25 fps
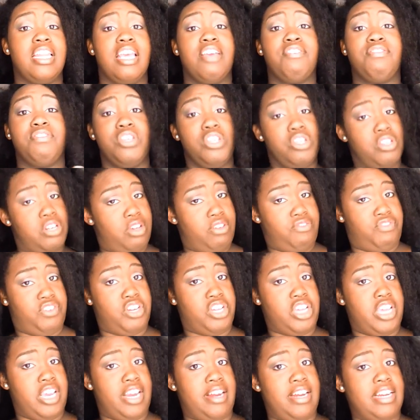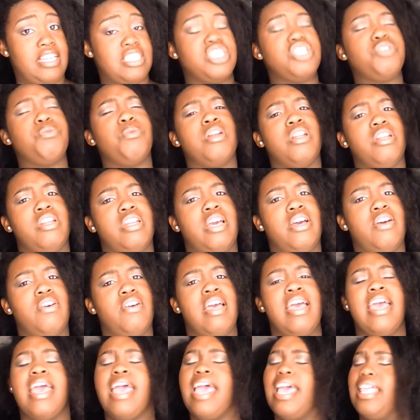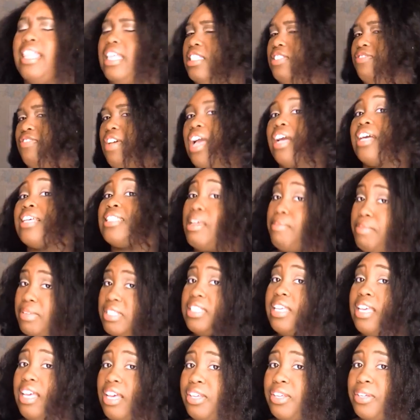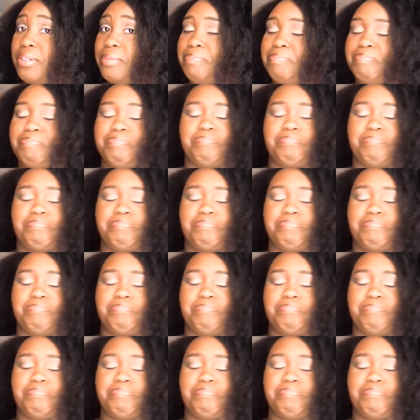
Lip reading: If you're curious, you want to know, and that's fine, because I'm gonna tell you,